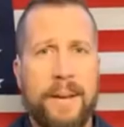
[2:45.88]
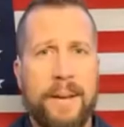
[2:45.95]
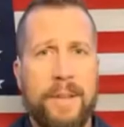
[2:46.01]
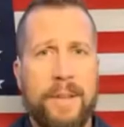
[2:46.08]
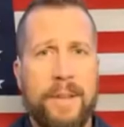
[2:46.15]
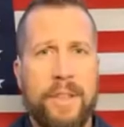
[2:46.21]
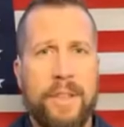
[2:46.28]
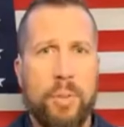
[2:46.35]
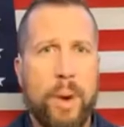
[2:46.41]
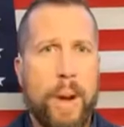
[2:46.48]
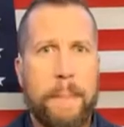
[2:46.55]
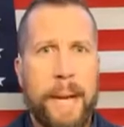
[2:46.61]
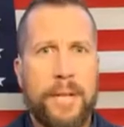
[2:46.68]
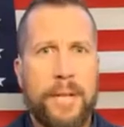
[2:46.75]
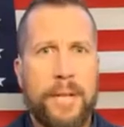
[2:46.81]
you know, the
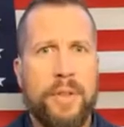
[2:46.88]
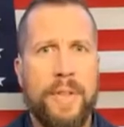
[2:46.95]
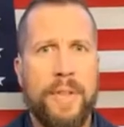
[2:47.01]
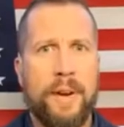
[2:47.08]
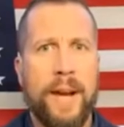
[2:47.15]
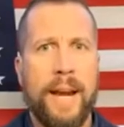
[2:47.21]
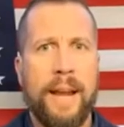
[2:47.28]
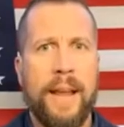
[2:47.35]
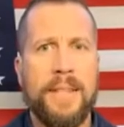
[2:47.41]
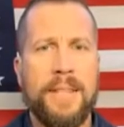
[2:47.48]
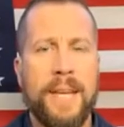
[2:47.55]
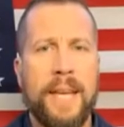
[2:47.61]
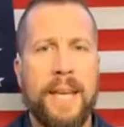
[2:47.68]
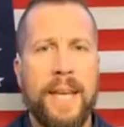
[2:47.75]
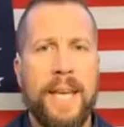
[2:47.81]
threat picture that they're
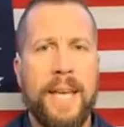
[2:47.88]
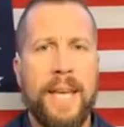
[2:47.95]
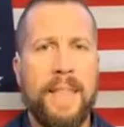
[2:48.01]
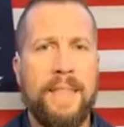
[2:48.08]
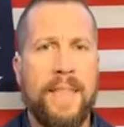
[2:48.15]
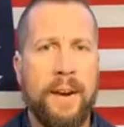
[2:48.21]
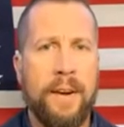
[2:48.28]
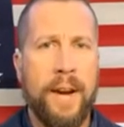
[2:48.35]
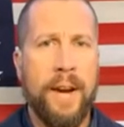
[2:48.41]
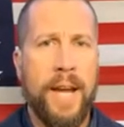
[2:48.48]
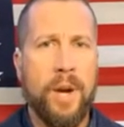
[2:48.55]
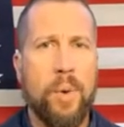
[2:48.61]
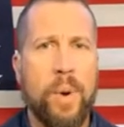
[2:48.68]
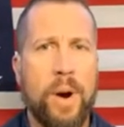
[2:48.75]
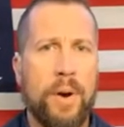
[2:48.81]
analyzing in their
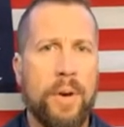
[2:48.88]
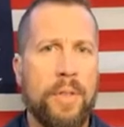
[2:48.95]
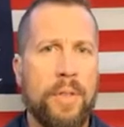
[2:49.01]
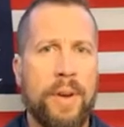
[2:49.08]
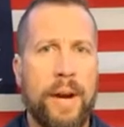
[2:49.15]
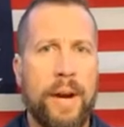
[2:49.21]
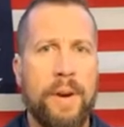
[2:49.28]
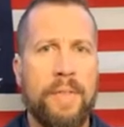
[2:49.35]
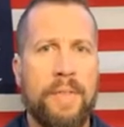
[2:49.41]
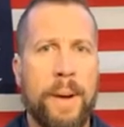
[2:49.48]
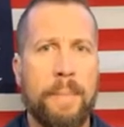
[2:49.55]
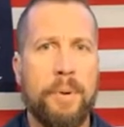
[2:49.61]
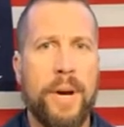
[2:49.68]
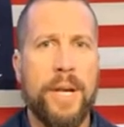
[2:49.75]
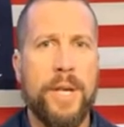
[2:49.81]
AOR, or their area of
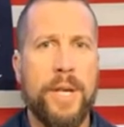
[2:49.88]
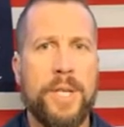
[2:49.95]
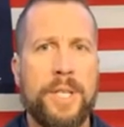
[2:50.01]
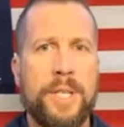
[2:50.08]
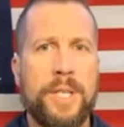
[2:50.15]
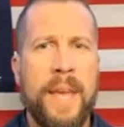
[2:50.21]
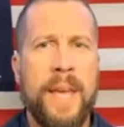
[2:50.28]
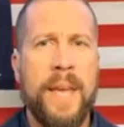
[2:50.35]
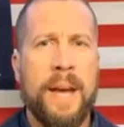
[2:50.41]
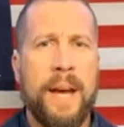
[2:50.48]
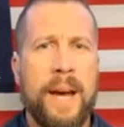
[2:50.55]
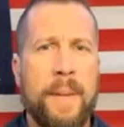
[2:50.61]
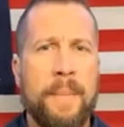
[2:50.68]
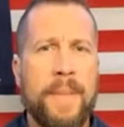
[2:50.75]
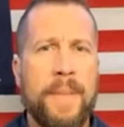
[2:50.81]
operations.
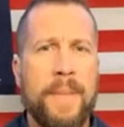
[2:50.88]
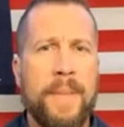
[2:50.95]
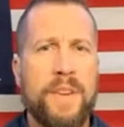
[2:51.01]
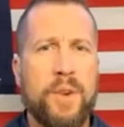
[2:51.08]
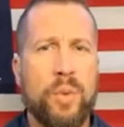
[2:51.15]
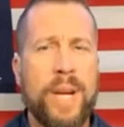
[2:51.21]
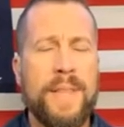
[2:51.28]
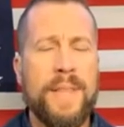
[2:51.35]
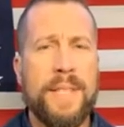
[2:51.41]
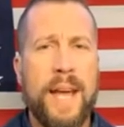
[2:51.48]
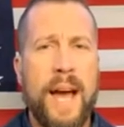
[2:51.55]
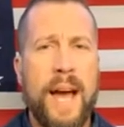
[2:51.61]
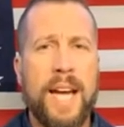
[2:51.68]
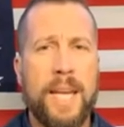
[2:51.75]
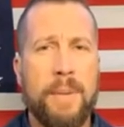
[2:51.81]
If you read this
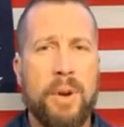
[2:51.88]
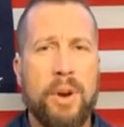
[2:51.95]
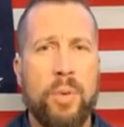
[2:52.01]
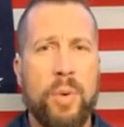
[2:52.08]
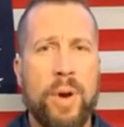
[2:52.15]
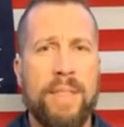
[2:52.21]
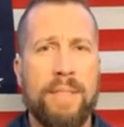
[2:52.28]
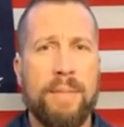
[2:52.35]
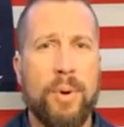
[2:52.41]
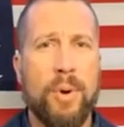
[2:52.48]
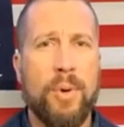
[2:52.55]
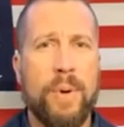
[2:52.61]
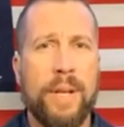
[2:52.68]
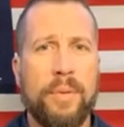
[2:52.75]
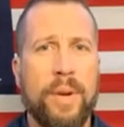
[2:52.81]
document all the way
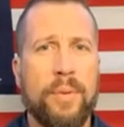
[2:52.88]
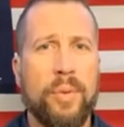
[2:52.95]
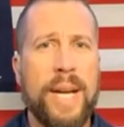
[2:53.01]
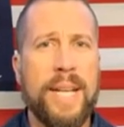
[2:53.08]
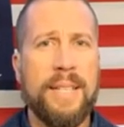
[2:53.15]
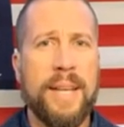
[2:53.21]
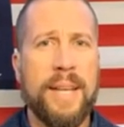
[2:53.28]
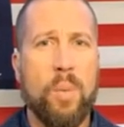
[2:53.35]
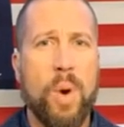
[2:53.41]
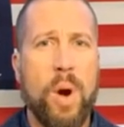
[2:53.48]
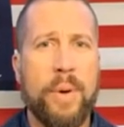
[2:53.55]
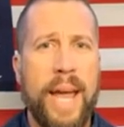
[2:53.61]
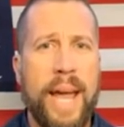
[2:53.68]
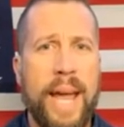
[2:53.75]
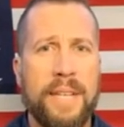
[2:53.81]
through, it reads like a
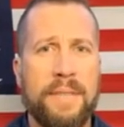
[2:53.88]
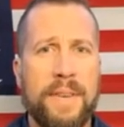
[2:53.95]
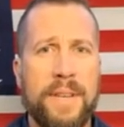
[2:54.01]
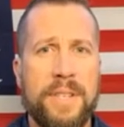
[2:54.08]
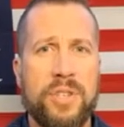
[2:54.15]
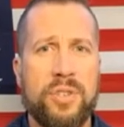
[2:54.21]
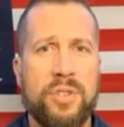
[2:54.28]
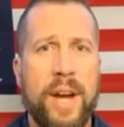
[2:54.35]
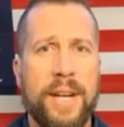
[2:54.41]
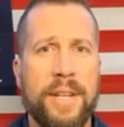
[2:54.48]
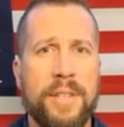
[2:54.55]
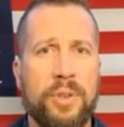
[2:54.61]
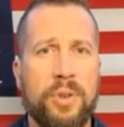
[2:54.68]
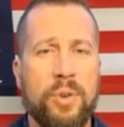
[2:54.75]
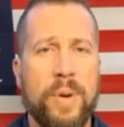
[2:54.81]
woke activist is trying
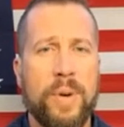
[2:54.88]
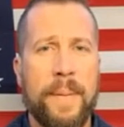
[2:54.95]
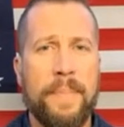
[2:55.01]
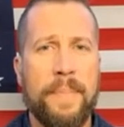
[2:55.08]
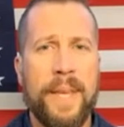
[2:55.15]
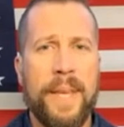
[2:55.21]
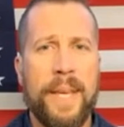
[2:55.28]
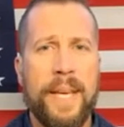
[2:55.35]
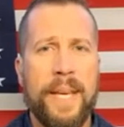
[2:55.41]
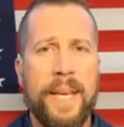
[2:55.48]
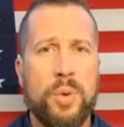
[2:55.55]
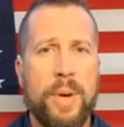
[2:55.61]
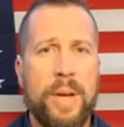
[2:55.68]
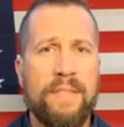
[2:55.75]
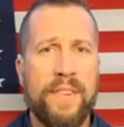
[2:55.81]
to
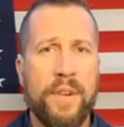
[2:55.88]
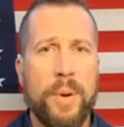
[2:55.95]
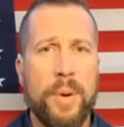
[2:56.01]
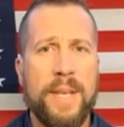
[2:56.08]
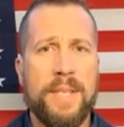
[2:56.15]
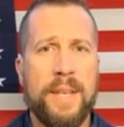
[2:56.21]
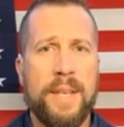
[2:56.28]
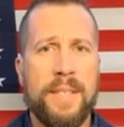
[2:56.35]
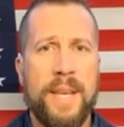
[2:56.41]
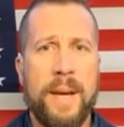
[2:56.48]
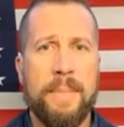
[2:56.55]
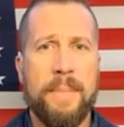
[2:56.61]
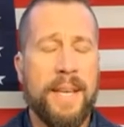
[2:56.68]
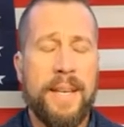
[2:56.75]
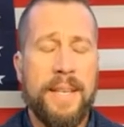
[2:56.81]
influence
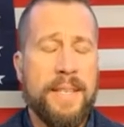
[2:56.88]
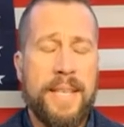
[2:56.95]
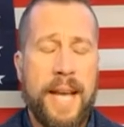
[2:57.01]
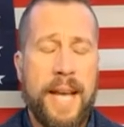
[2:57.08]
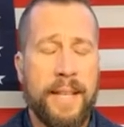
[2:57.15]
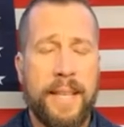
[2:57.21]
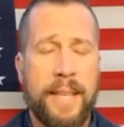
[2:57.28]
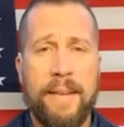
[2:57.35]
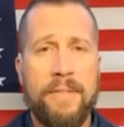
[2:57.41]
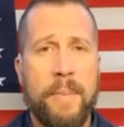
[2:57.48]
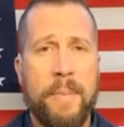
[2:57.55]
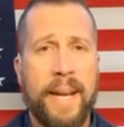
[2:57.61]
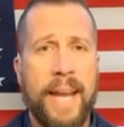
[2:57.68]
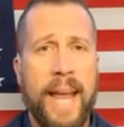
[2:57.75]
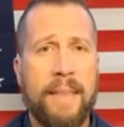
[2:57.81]
something. It doesn't sound like they've ever
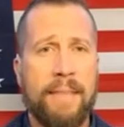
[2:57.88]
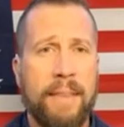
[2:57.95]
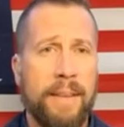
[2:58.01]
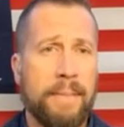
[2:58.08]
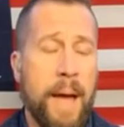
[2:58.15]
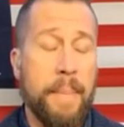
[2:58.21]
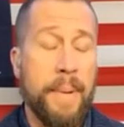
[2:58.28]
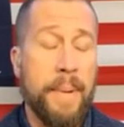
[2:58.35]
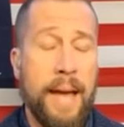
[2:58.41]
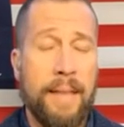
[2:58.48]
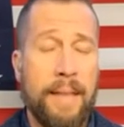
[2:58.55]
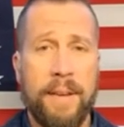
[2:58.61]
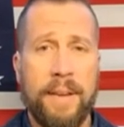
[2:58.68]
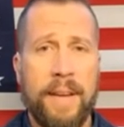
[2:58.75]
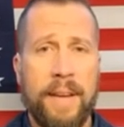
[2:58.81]
met a Catholic. I'm a
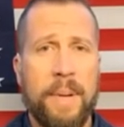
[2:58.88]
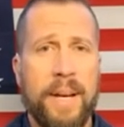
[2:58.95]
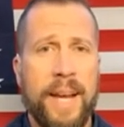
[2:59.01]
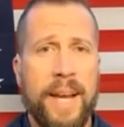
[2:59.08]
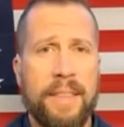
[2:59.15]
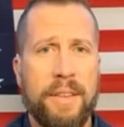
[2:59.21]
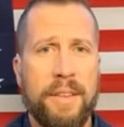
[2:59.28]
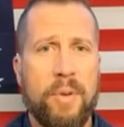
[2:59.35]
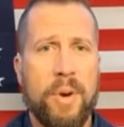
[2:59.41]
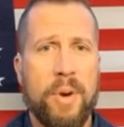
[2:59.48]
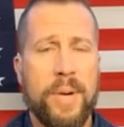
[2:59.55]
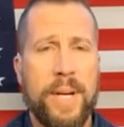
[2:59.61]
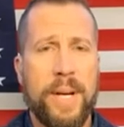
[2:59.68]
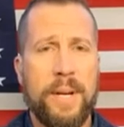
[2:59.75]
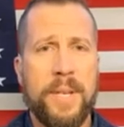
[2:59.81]
Catholic. I've been a Catholic
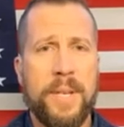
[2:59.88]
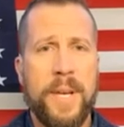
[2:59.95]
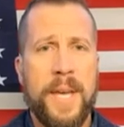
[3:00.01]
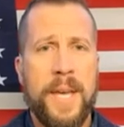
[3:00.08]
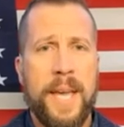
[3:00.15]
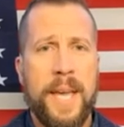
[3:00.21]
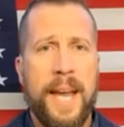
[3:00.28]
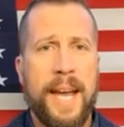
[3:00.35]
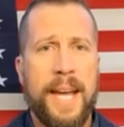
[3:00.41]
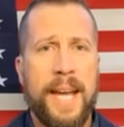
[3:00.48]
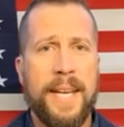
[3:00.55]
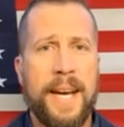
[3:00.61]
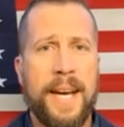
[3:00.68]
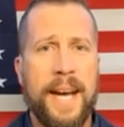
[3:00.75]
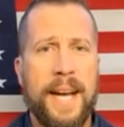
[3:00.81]
41 years.
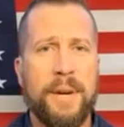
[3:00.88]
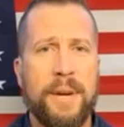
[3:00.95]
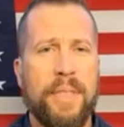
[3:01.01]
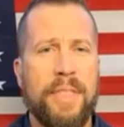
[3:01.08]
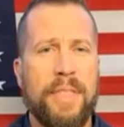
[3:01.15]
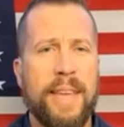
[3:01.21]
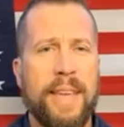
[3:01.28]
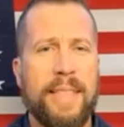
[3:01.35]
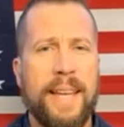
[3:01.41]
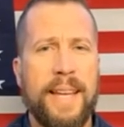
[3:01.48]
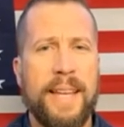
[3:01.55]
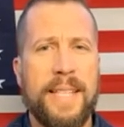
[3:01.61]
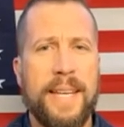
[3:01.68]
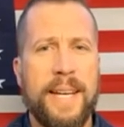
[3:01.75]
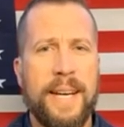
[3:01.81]
And I don't think
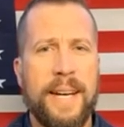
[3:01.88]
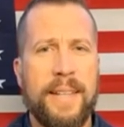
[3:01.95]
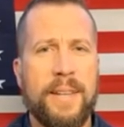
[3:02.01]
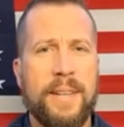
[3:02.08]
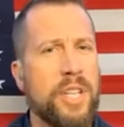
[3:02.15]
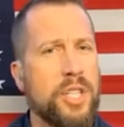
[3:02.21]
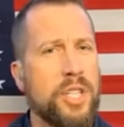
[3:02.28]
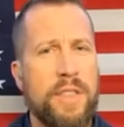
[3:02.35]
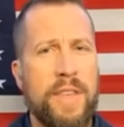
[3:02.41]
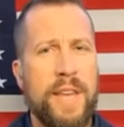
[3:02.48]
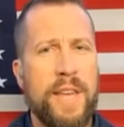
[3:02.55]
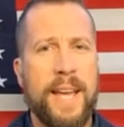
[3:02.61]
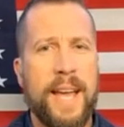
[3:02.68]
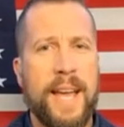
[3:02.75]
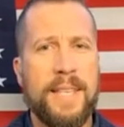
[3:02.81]
that there's such a
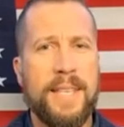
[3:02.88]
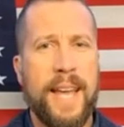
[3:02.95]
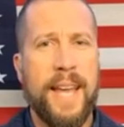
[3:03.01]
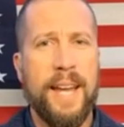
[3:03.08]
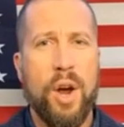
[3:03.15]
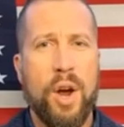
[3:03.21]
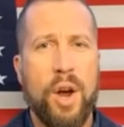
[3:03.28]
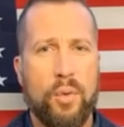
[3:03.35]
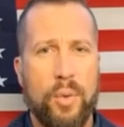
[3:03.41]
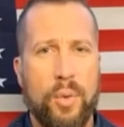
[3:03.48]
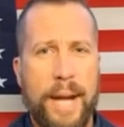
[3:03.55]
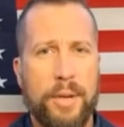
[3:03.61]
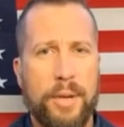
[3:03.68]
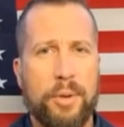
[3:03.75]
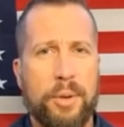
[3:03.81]
thing as a
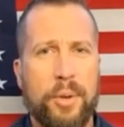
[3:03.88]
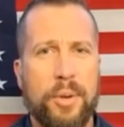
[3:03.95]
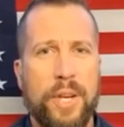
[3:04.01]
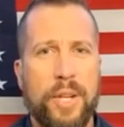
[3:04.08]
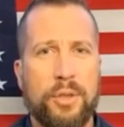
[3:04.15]
radical